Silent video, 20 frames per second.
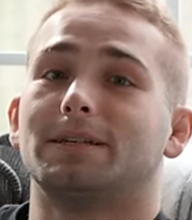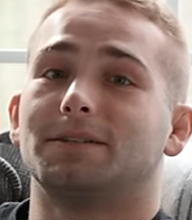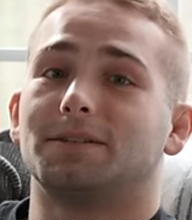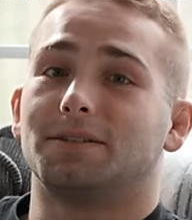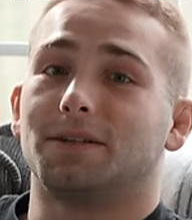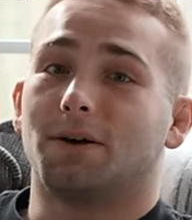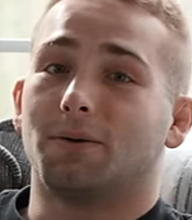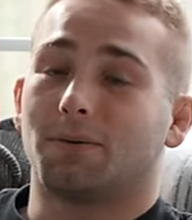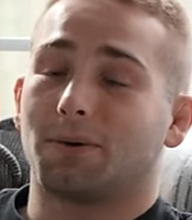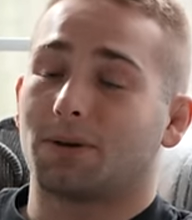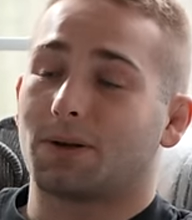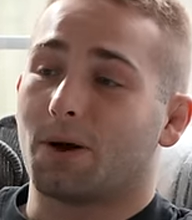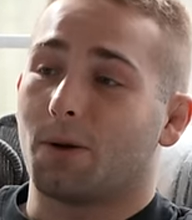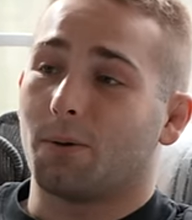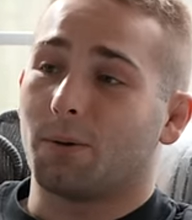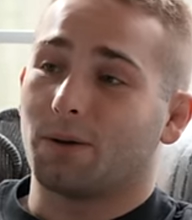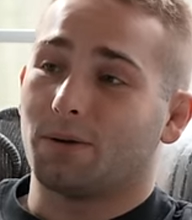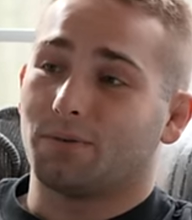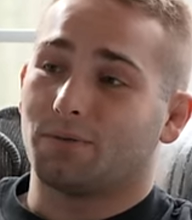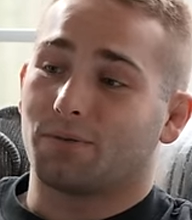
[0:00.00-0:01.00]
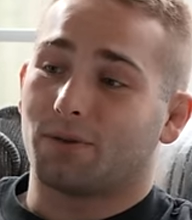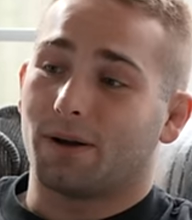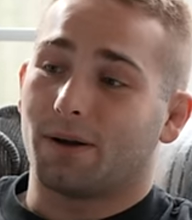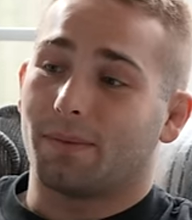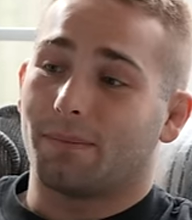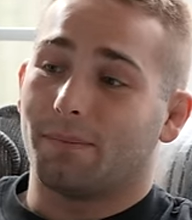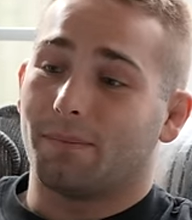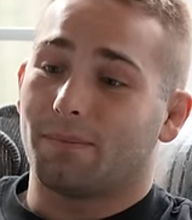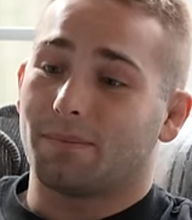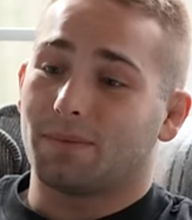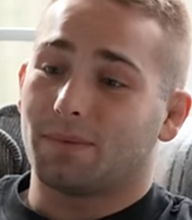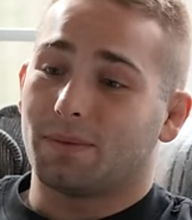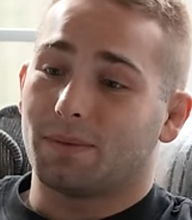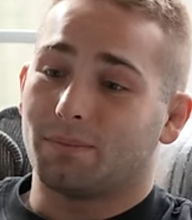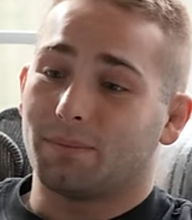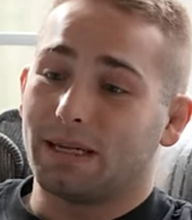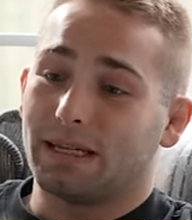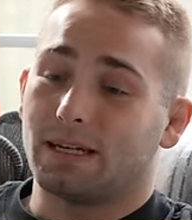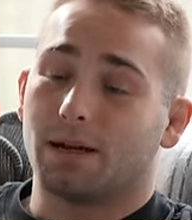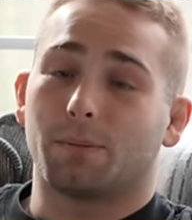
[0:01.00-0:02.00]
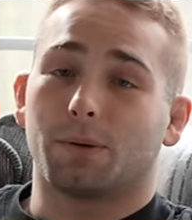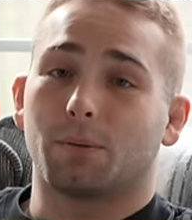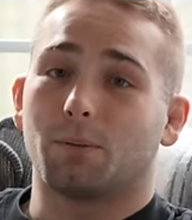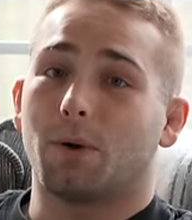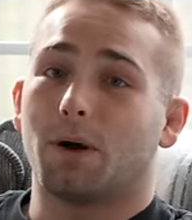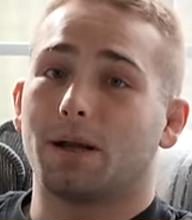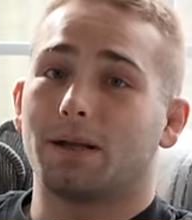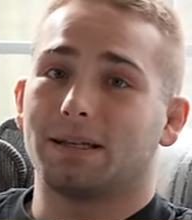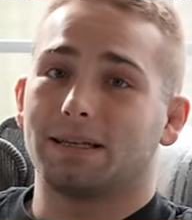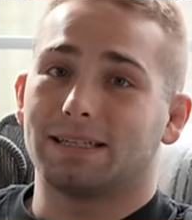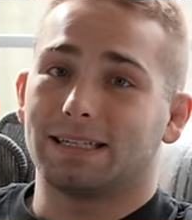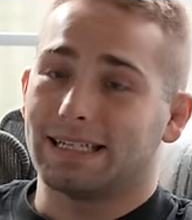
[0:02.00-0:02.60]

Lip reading: So going from being number one